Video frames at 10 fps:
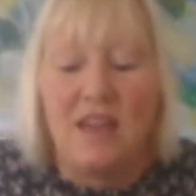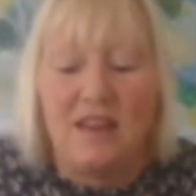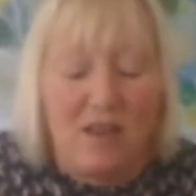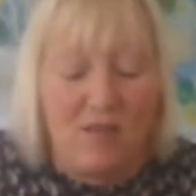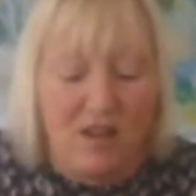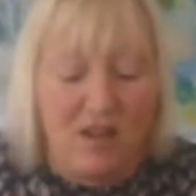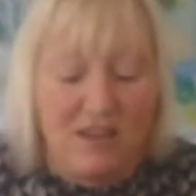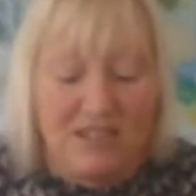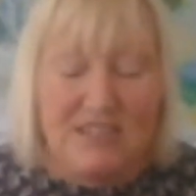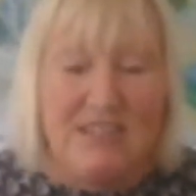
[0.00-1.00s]
Now,
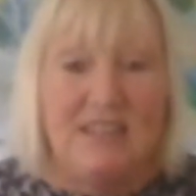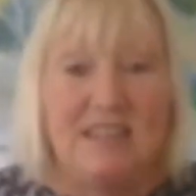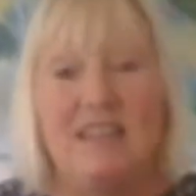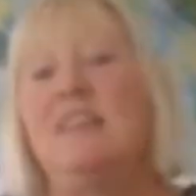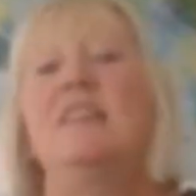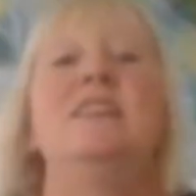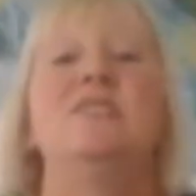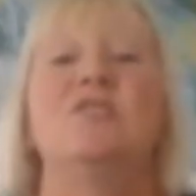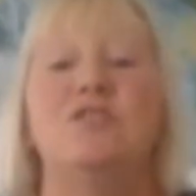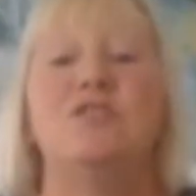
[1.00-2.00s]
ideally,
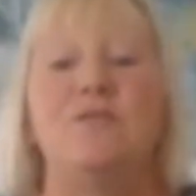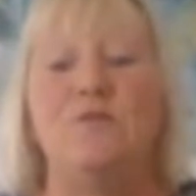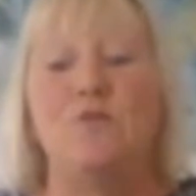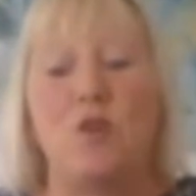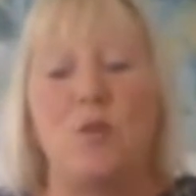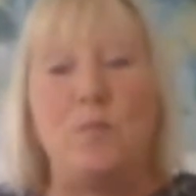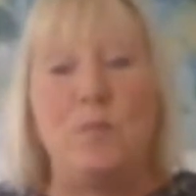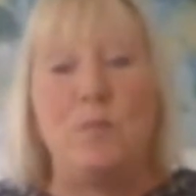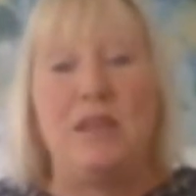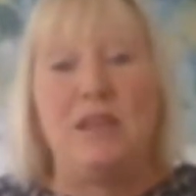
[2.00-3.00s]
it's good if you've got a
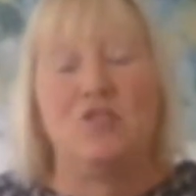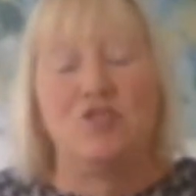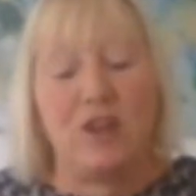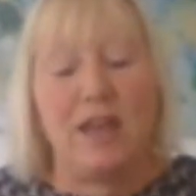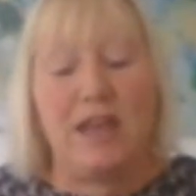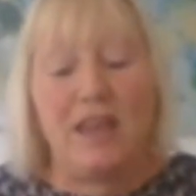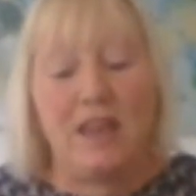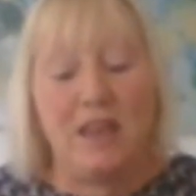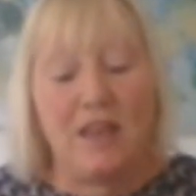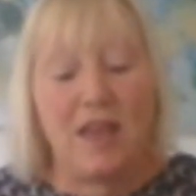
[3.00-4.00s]
big tray